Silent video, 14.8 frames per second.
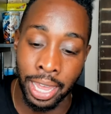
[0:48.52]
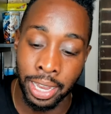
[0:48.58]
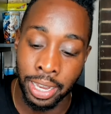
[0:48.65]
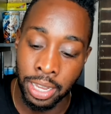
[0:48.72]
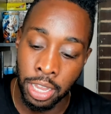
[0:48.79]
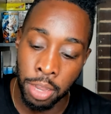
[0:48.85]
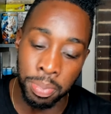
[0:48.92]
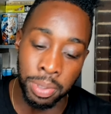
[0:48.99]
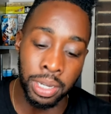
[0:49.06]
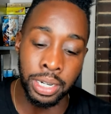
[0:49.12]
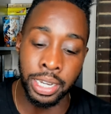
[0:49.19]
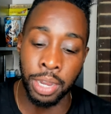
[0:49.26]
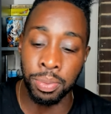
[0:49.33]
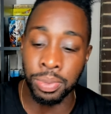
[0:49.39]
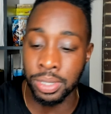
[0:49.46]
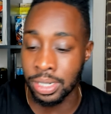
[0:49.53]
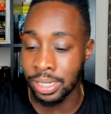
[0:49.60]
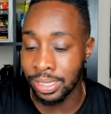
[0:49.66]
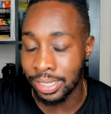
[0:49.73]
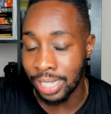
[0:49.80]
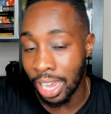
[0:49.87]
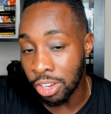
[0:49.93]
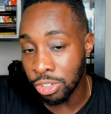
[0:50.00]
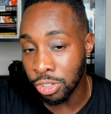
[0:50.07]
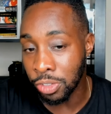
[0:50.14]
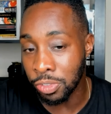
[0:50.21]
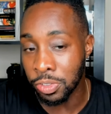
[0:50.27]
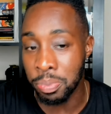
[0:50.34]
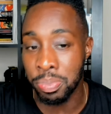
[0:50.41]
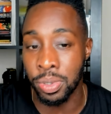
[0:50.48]
but again with the nostalgia of the
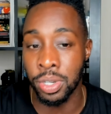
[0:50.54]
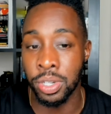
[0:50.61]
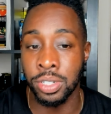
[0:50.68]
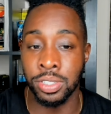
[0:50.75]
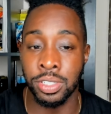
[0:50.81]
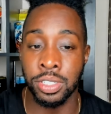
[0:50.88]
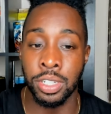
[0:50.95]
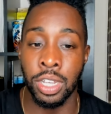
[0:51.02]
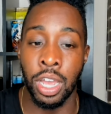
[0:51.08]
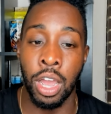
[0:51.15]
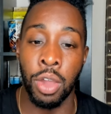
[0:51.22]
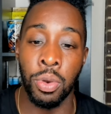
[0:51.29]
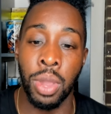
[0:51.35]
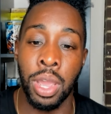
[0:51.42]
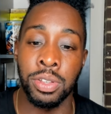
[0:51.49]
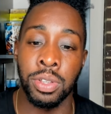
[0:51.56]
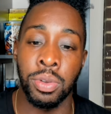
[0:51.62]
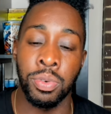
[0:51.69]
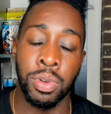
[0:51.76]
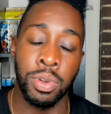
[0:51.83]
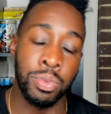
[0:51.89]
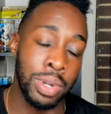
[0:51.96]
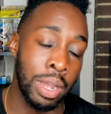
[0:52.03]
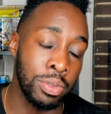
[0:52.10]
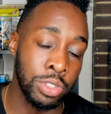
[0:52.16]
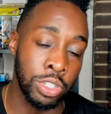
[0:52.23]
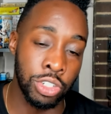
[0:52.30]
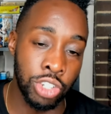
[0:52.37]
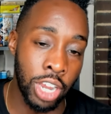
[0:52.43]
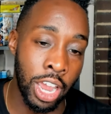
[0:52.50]
books. Uh, when I was a
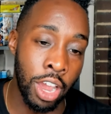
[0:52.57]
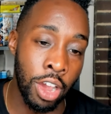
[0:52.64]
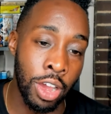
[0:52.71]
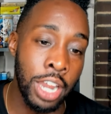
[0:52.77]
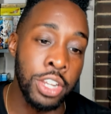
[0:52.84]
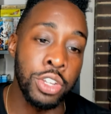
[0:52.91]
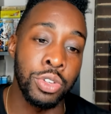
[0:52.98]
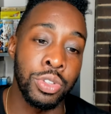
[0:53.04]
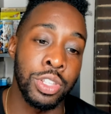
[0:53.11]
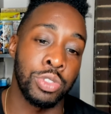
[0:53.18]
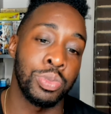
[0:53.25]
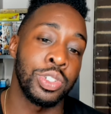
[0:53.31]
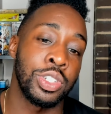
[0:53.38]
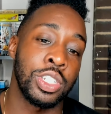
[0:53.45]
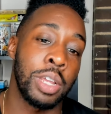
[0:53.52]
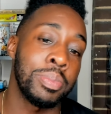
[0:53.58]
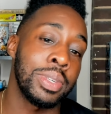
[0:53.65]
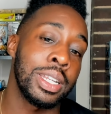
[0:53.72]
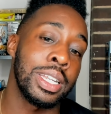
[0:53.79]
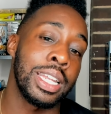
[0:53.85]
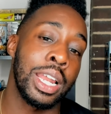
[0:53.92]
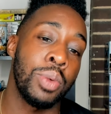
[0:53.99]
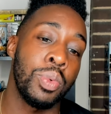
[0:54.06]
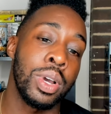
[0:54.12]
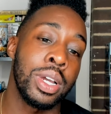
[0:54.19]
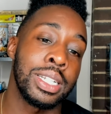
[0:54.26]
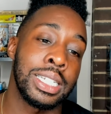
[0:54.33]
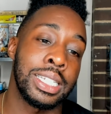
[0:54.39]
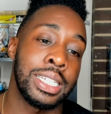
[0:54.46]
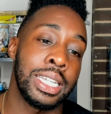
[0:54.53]
child, I knew this was something that I wanted to
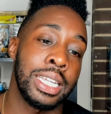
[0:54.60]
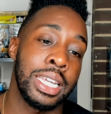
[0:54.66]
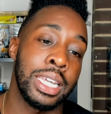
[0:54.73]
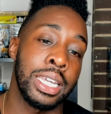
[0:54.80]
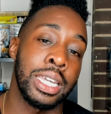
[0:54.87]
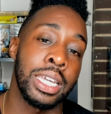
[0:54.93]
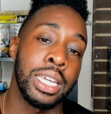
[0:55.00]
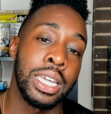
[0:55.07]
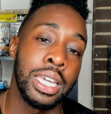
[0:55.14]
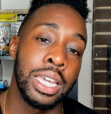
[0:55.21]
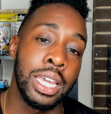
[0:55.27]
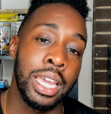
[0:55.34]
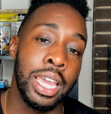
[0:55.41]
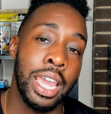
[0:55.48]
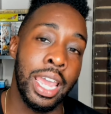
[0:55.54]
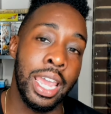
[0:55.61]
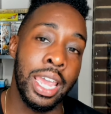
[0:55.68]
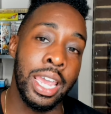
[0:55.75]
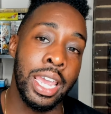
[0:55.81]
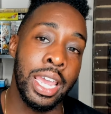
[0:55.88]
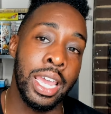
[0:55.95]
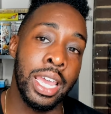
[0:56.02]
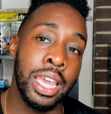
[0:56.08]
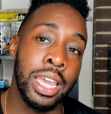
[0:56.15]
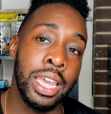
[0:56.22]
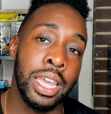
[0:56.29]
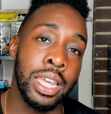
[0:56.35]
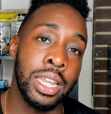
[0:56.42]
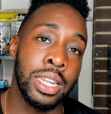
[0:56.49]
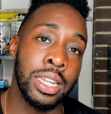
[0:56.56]
see,
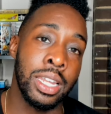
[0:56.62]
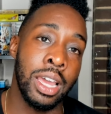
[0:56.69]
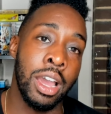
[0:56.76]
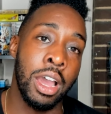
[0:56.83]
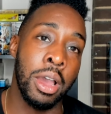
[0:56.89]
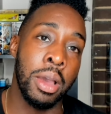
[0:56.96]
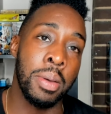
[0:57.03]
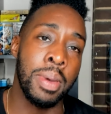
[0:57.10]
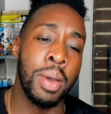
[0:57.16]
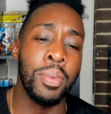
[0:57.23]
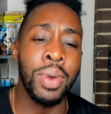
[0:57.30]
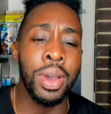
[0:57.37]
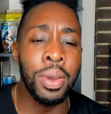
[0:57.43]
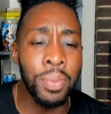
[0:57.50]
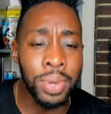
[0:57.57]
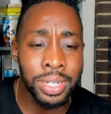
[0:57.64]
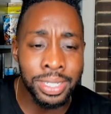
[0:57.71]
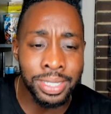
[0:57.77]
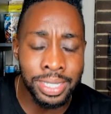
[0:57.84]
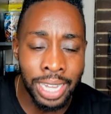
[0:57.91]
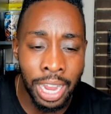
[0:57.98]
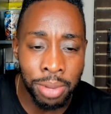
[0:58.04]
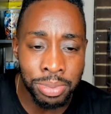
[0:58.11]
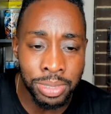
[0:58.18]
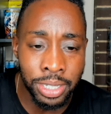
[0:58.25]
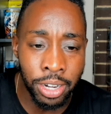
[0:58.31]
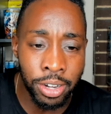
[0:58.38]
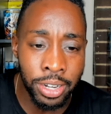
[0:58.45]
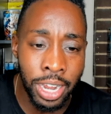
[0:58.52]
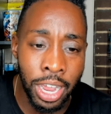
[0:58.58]
and um, I, I wanted to see how it was
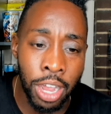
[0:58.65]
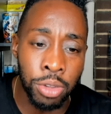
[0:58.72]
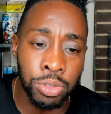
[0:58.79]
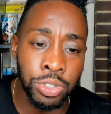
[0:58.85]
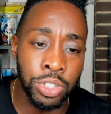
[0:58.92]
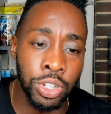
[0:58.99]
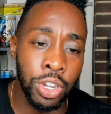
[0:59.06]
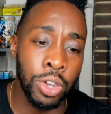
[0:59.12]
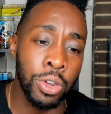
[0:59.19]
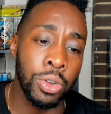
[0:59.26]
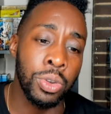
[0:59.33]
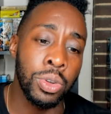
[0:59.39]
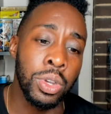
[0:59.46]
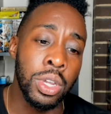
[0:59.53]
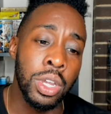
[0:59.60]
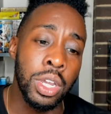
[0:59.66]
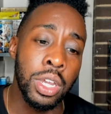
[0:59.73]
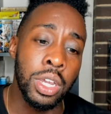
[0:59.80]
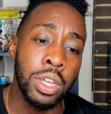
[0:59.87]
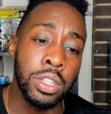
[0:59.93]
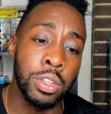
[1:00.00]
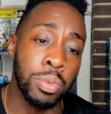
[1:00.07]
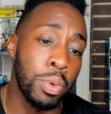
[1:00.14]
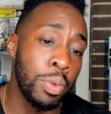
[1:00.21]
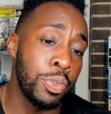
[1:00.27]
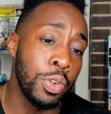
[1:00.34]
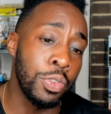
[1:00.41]
carried out. So, the review for this